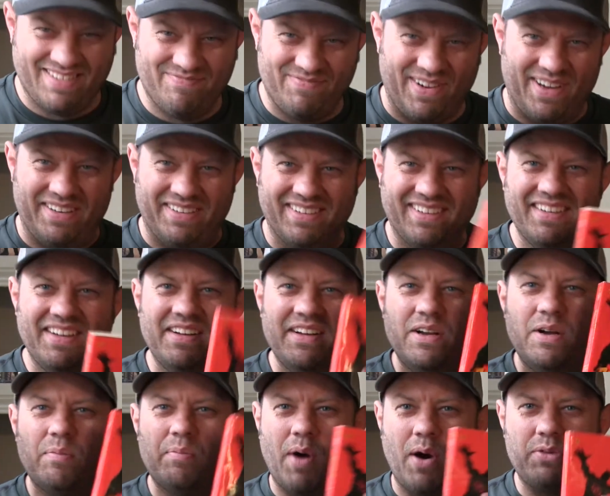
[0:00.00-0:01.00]
But
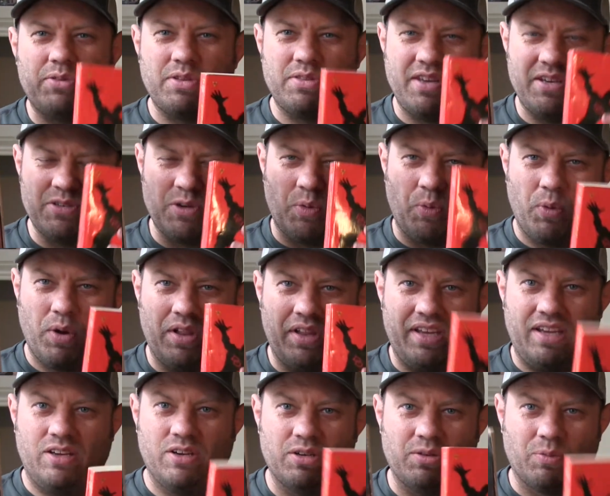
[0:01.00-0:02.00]
both of these are
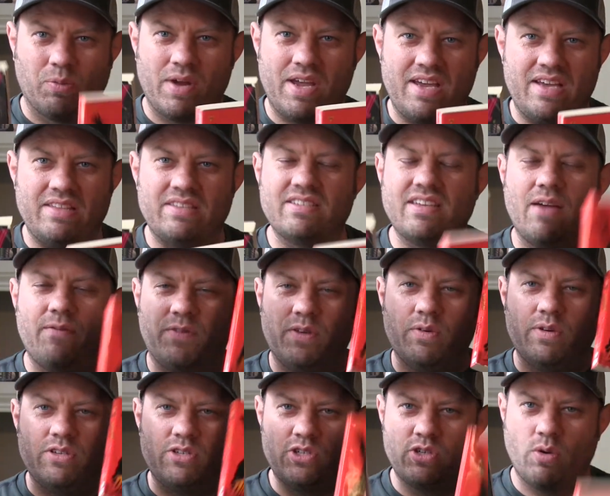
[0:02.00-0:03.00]
really good reads. If you
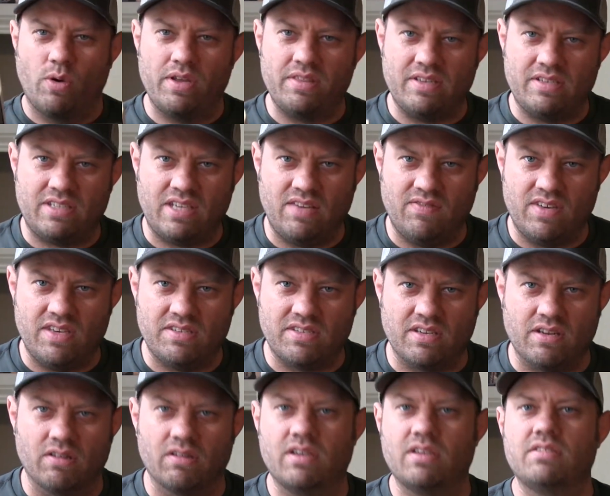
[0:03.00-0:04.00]
enjoyed the TV
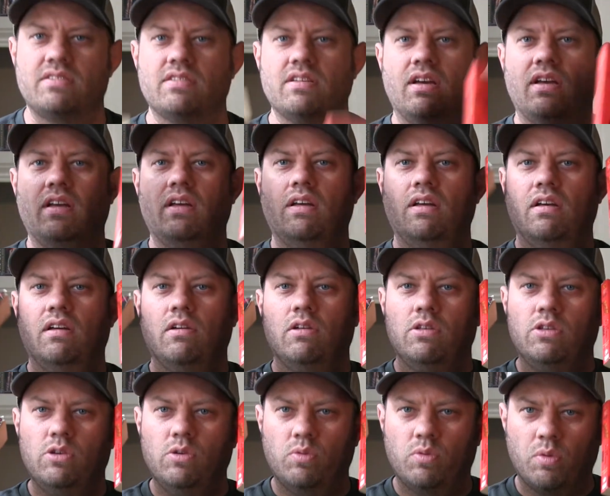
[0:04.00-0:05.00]
series,
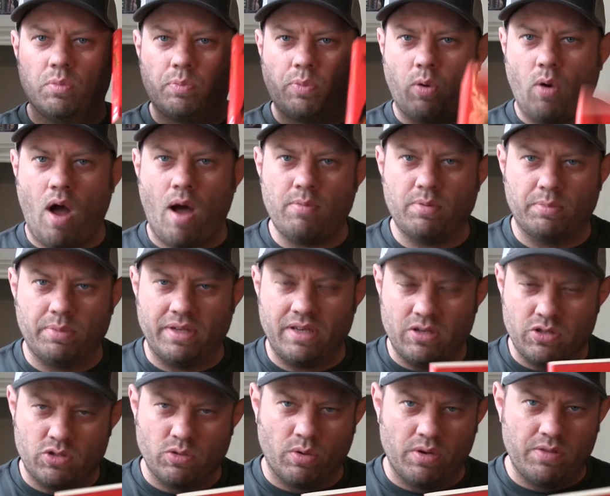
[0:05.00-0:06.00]
you will probably
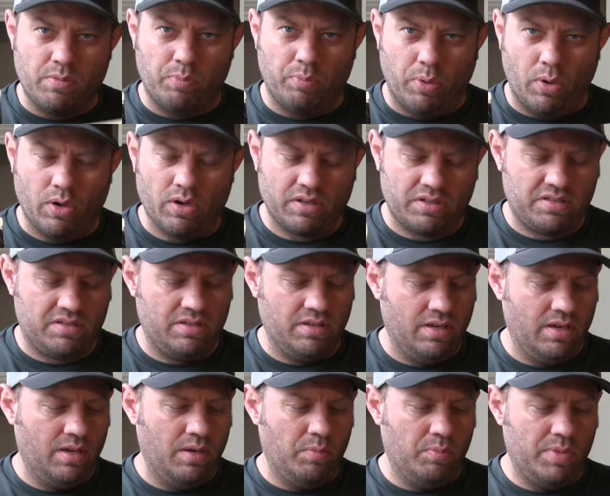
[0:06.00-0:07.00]
enjoy the books,
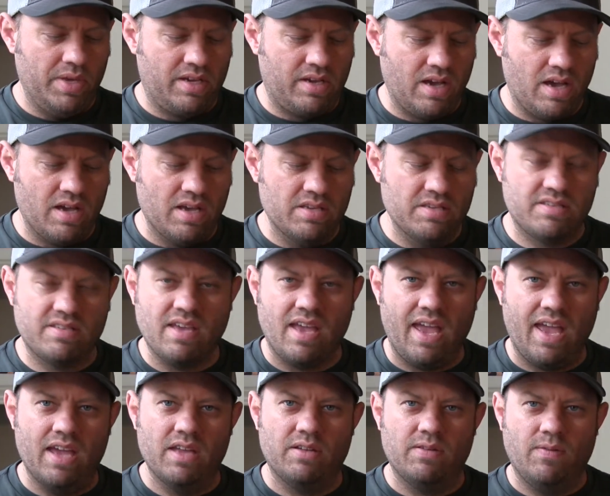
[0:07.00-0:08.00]
because
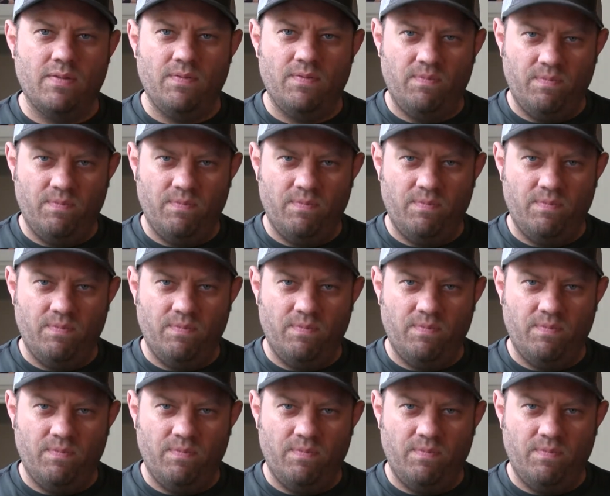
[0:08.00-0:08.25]
it